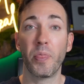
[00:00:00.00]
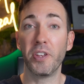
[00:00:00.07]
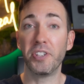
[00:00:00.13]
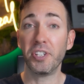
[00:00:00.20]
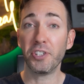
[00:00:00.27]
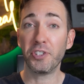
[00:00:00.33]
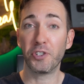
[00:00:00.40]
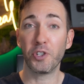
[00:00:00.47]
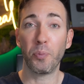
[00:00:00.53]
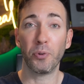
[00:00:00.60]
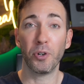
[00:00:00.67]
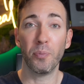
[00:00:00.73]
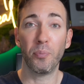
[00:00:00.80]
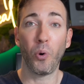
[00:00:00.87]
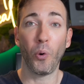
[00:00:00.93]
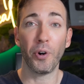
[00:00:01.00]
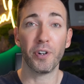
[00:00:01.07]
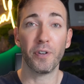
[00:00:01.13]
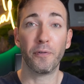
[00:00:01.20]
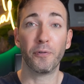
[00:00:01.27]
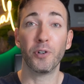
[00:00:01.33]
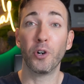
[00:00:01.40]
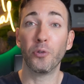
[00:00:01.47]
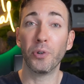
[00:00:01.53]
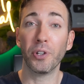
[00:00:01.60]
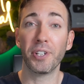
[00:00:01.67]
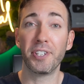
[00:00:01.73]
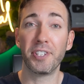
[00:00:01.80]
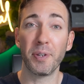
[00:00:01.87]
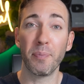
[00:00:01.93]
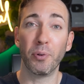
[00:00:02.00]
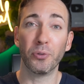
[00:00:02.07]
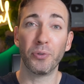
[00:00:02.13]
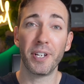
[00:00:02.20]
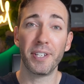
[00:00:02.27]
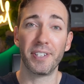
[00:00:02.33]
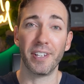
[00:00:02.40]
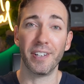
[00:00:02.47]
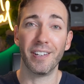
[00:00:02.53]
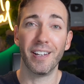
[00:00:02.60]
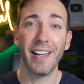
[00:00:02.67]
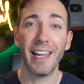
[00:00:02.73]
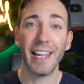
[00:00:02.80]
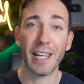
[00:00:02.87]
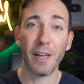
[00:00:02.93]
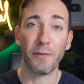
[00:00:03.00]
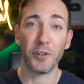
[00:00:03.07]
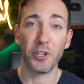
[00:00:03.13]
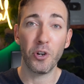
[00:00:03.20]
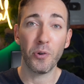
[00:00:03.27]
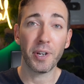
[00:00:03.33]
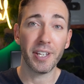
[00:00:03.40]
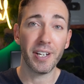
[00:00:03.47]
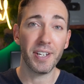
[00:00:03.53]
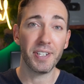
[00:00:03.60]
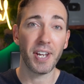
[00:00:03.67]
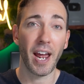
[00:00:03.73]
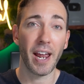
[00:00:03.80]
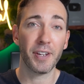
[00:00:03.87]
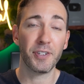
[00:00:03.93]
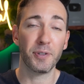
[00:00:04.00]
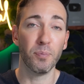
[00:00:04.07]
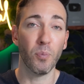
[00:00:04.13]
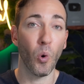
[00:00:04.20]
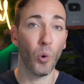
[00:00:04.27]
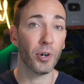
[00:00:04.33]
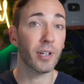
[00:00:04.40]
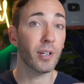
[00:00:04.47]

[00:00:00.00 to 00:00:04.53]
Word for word: this is super important for a really simple reason. If you can entice more